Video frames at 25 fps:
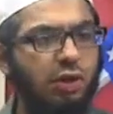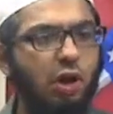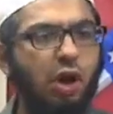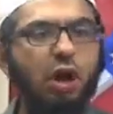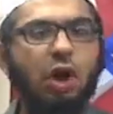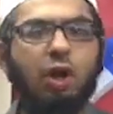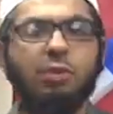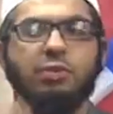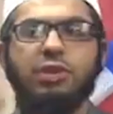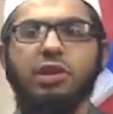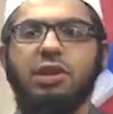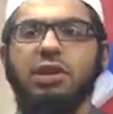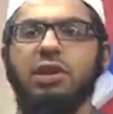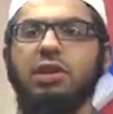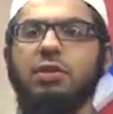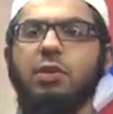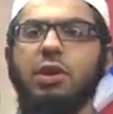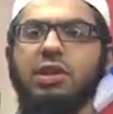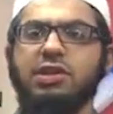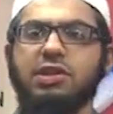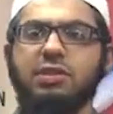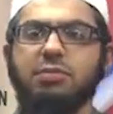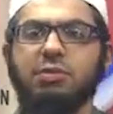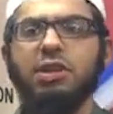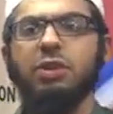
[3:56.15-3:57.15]
calmed and he
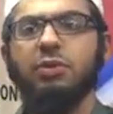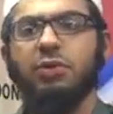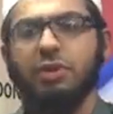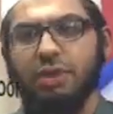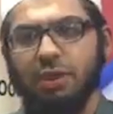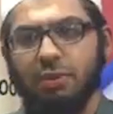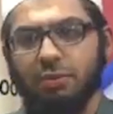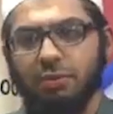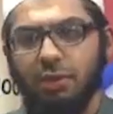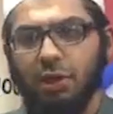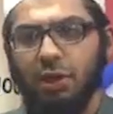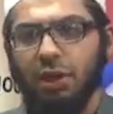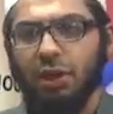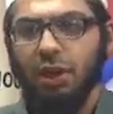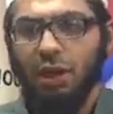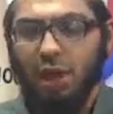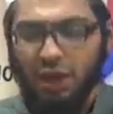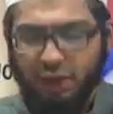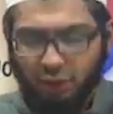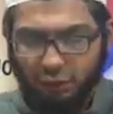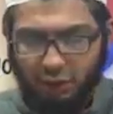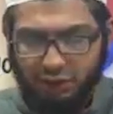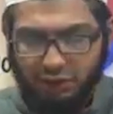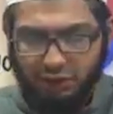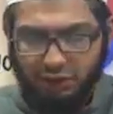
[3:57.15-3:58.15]
went to meet with him.
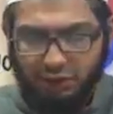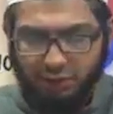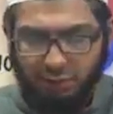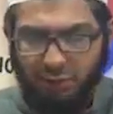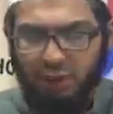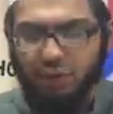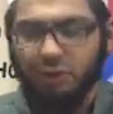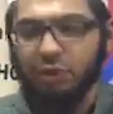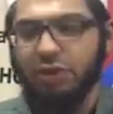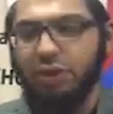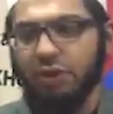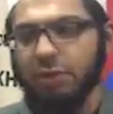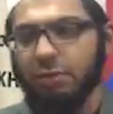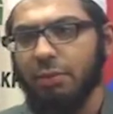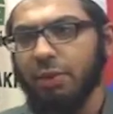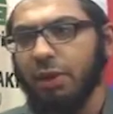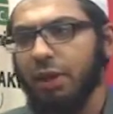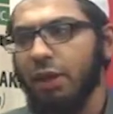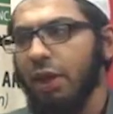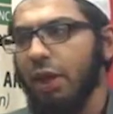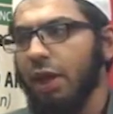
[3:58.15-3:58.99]
And he went to speak with him.